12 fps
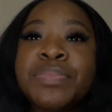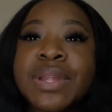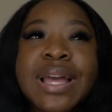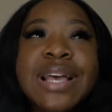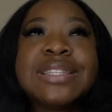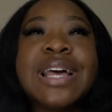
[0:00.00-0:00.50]

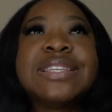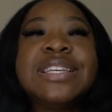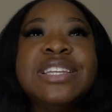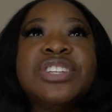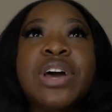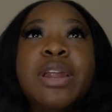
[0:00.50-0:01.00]
it's like
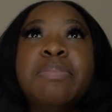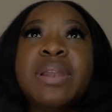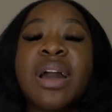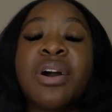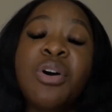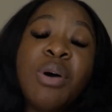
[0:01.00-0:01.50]
Sydney's trying to be
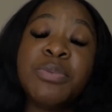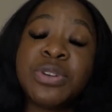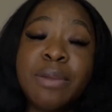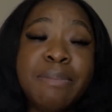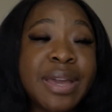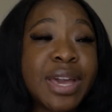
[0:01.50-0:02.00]
like, oh, I'm trying
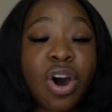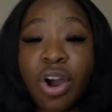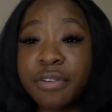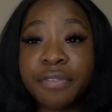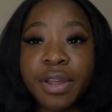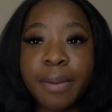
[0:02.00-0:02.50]
to make it
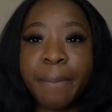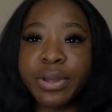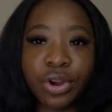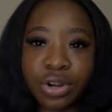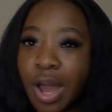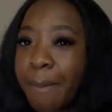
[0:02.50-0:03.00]
hard for him. But
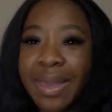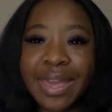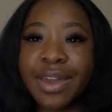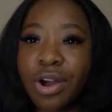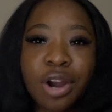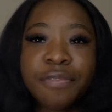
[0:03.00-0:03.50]
you're not making
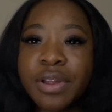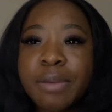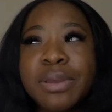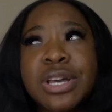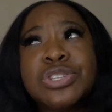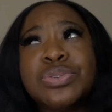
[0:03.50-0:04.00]
it hard for him,
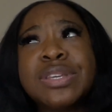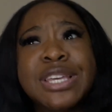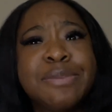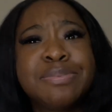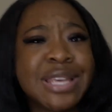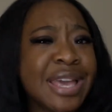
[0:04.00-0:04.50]
because you
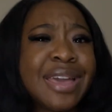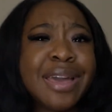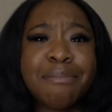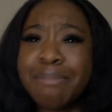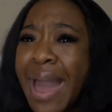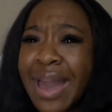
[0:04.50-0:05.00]
keep taking
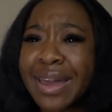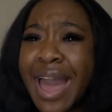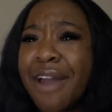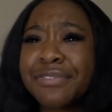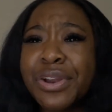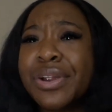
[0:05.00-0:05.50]
him back
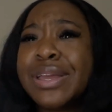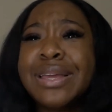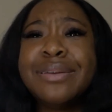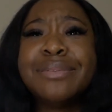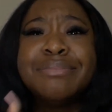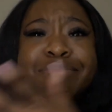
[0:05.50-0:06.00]
after
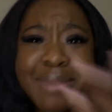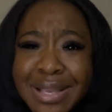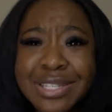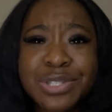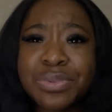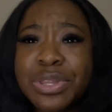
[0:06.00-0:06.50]
he
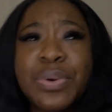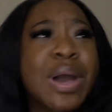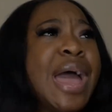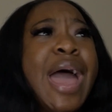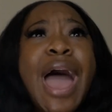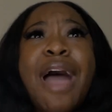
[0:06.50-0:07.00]
messes with you,
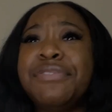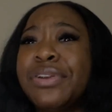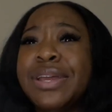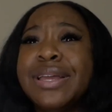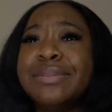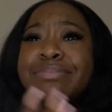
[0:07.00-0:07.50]
after
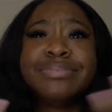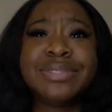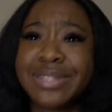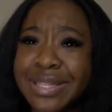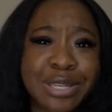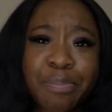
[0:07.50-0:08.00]
he
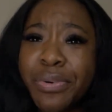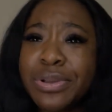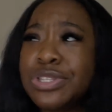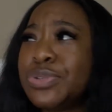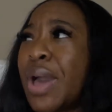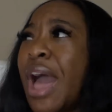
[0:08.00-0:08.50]

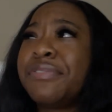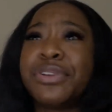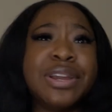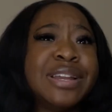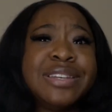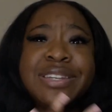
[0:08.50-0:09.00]
disappoints you, after
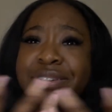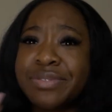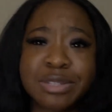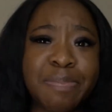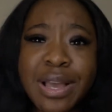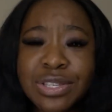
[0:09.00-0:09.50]
he
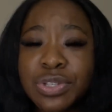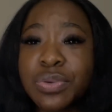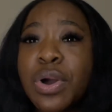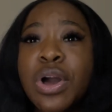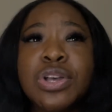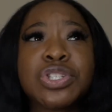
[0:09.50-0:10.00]
disrespects you.
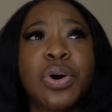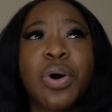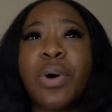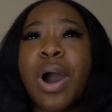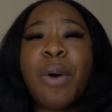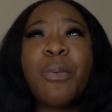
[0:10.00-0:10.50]

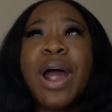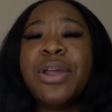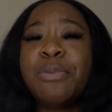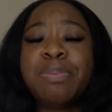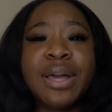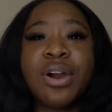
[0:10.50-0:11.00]
So why are
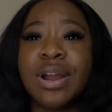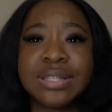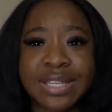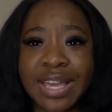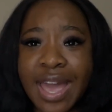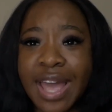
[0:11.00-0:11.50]
you playing hard
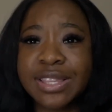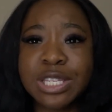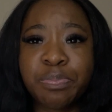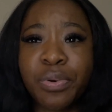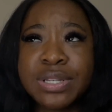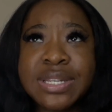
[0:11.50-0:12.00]
to get? At this
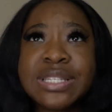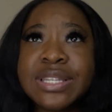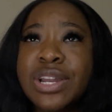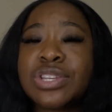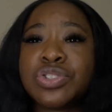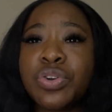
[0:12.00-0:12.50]
point, just let
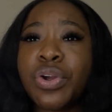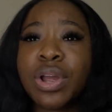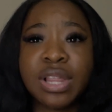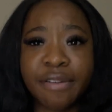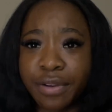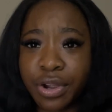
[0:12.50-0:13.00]
us know you're a
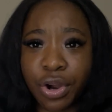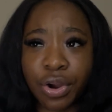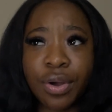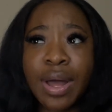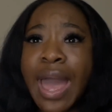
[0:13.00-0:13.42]
lover girl